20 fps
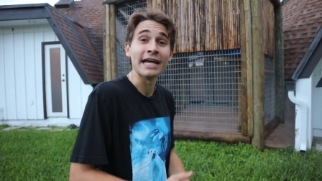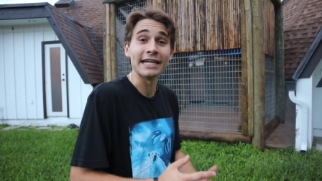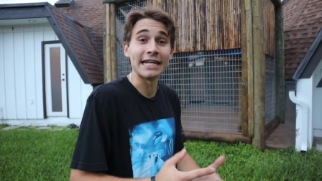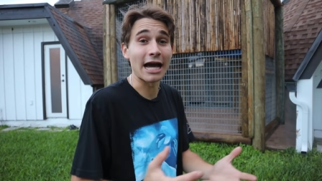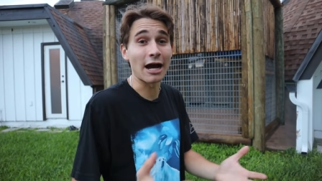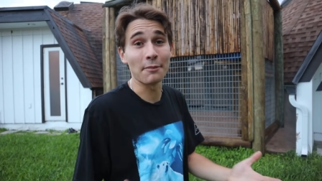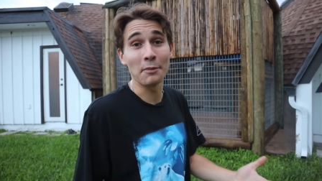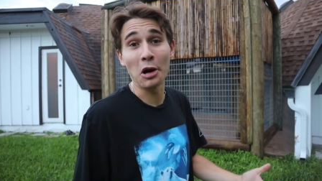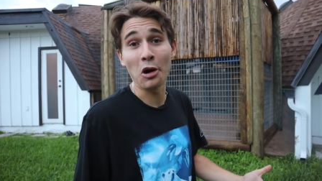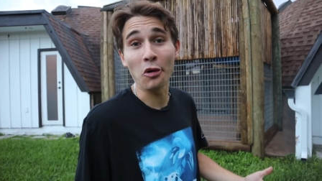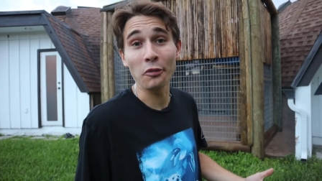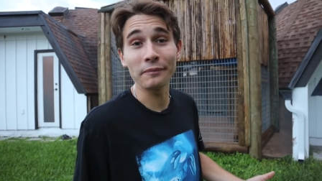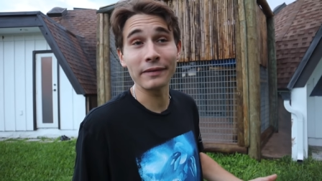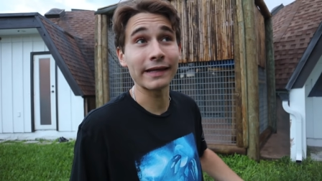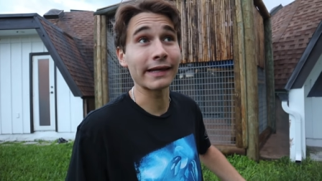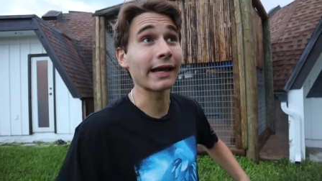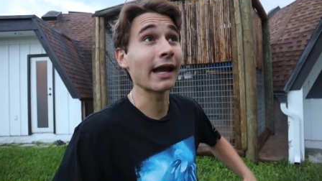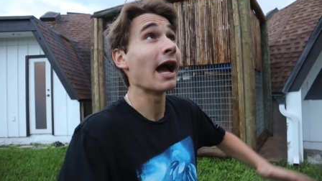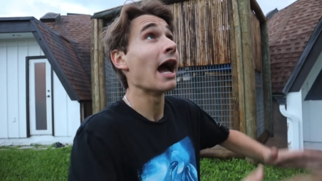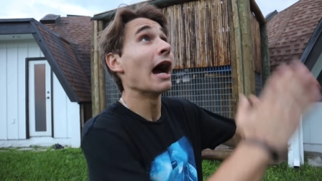Now I'm
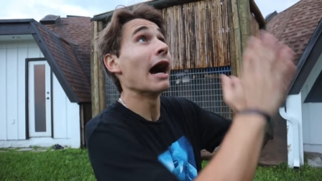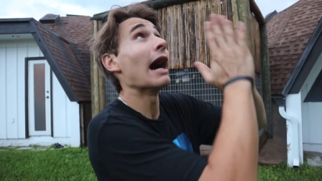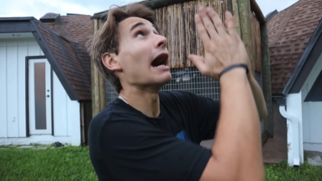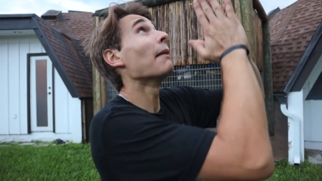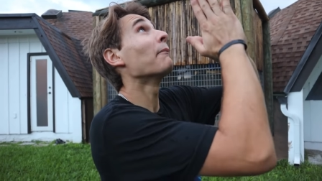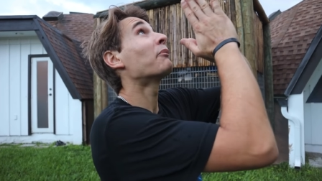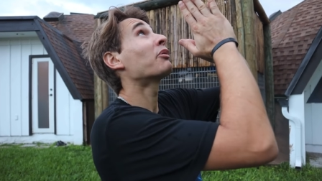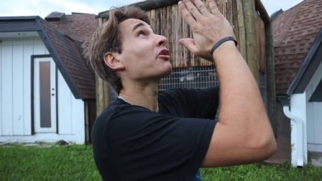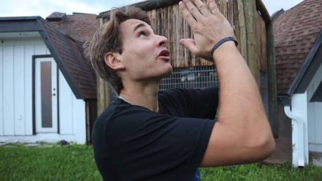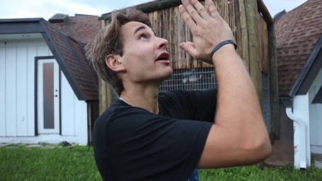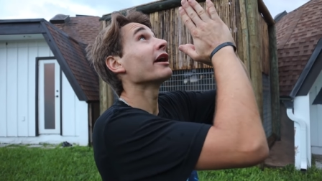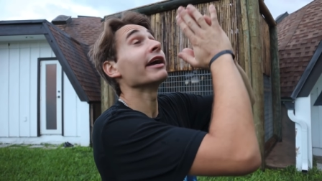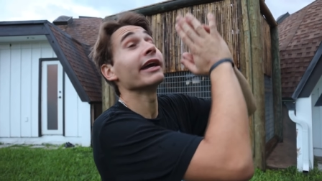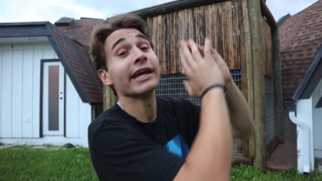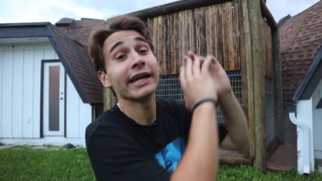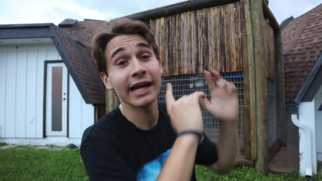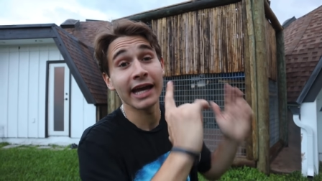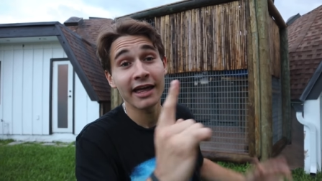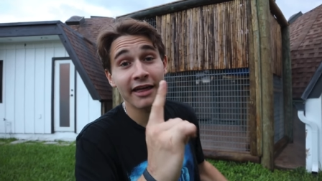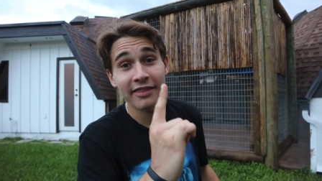hoping, I'm
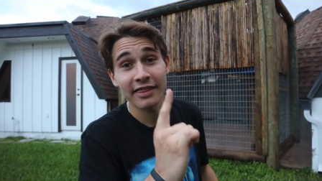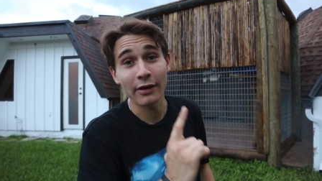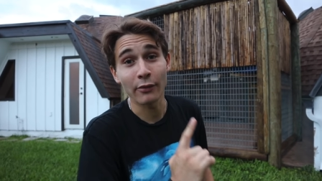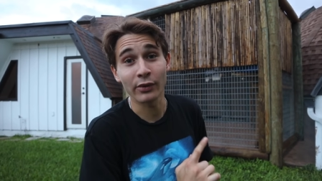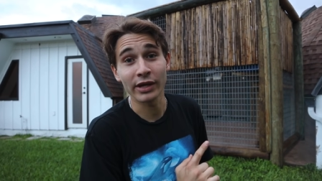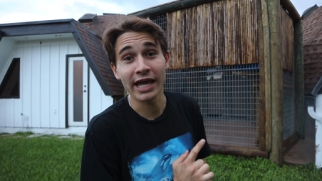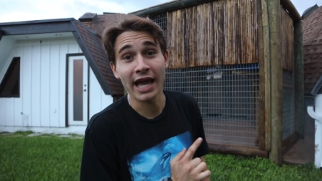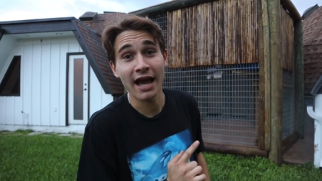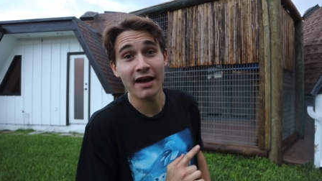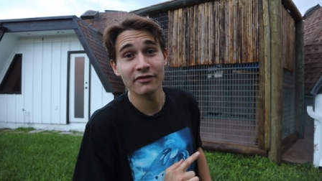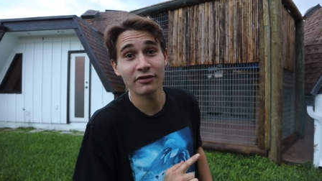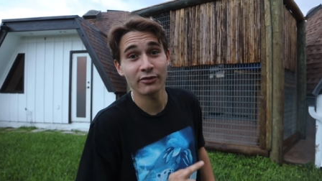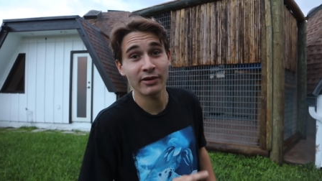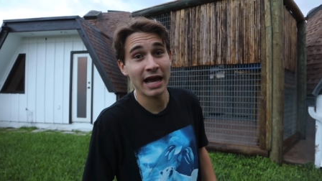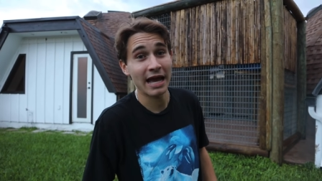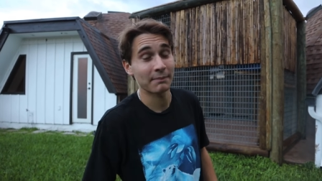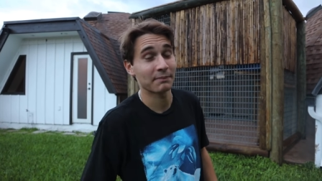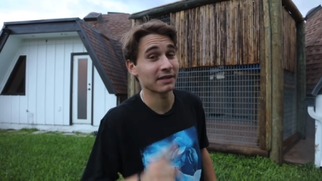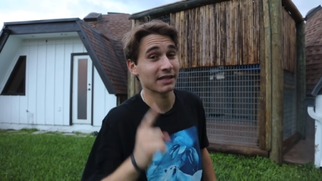praying that we have a rat.